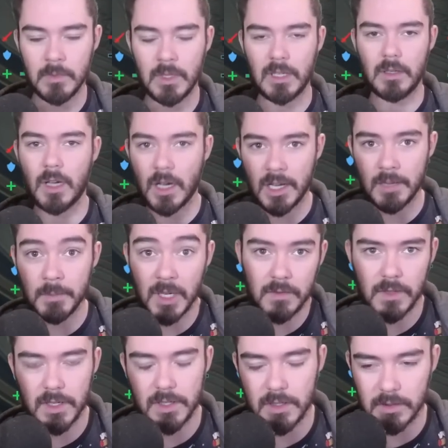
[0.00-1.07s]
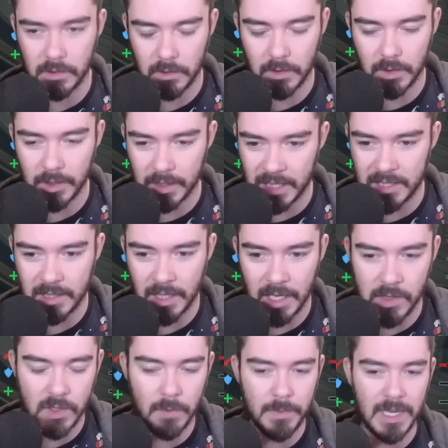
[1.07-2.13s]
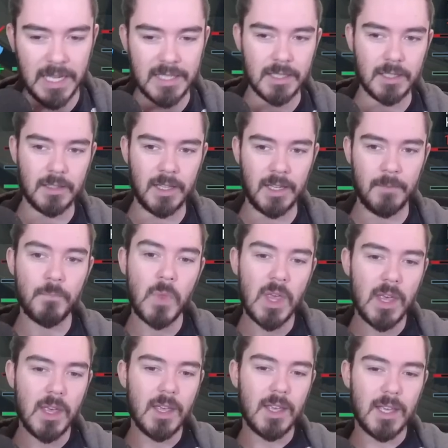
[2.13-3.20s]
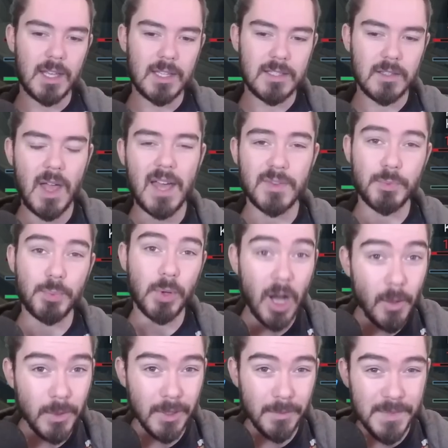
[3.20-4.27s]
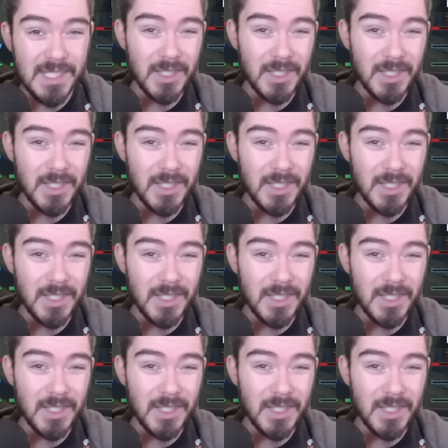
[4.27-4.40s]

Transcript: like Kaimar versus uh, Lissandra, basically, it still has problems.